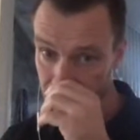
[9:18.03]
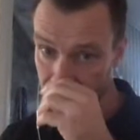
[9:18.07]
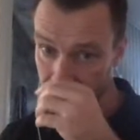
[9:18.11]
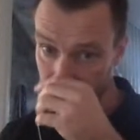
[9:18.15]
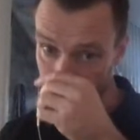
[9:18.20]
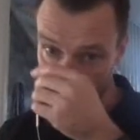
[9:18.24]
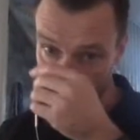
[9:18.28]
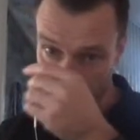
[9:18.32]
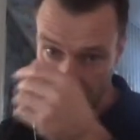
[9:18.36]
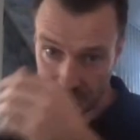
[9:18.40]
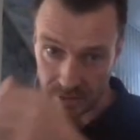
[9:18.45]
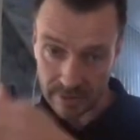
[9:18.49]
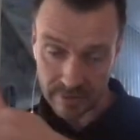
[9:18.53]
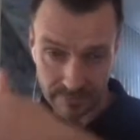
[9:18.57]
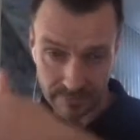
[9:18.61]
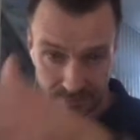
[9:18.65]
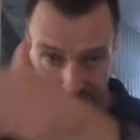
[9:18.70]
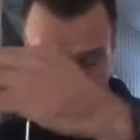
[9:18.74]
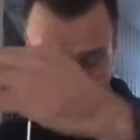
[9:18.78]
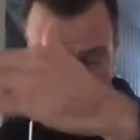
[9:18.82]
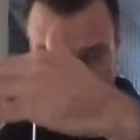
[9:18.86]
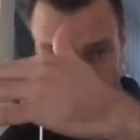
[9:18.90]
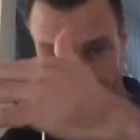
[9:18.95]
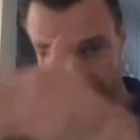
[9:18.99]
And
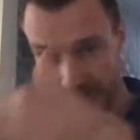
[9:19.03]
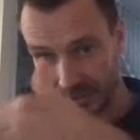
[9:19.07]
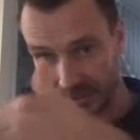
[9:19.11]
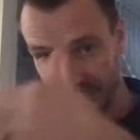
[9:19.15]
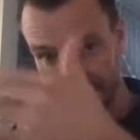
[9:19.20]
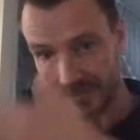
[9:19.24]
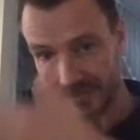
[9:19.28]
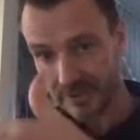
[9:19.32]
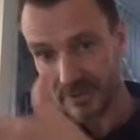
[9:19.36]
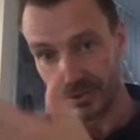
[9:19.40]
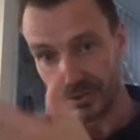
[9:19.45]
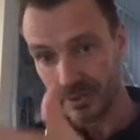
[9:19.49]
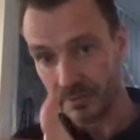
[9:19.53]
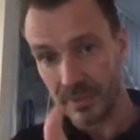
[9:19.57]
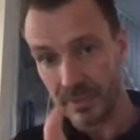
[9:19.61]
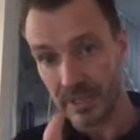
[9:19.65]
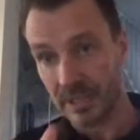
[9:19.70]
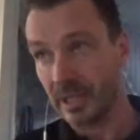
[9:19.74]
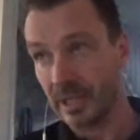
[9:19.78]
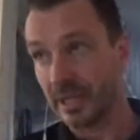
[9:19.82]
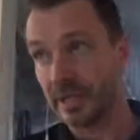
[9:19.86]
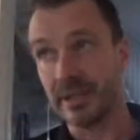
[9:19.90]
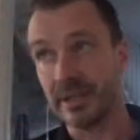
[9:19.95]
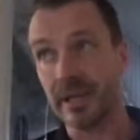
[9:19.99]
could
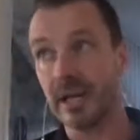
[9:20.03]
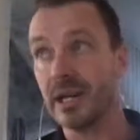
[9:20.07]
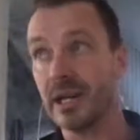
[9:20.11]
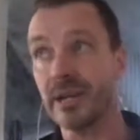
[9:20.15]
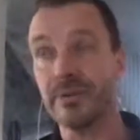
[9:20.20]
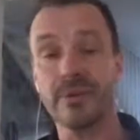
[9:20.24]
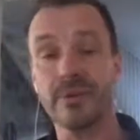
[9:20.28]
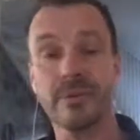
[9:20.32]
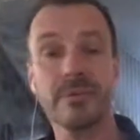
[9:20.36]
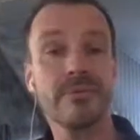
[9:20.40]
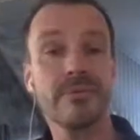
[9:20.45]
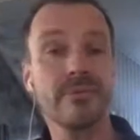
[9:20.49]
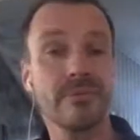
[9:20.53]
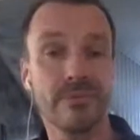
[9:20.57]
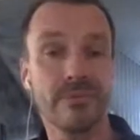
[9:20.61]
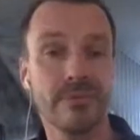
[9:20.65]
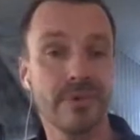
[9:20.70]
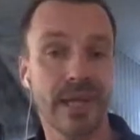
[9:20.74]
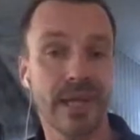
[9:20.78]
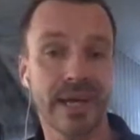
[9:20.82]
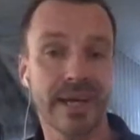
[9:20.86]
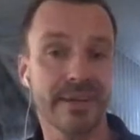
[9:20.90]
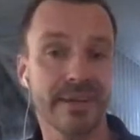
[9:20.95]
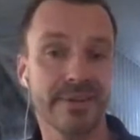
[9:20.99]
be like 100
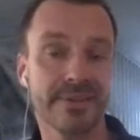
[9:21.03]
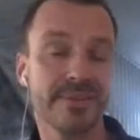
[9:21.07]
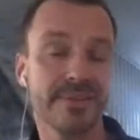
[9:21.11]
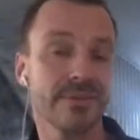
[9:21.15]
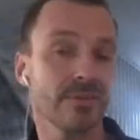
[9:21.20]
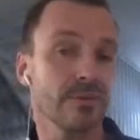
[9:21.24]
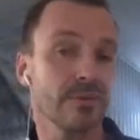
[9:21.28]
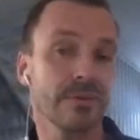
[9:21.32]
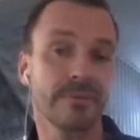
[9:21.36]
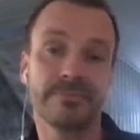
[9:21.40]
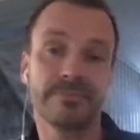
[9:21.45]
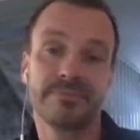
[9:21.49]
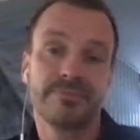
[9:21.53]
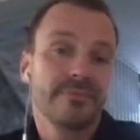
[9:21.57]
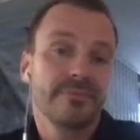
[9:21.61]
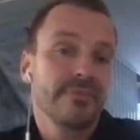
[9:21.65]
lines or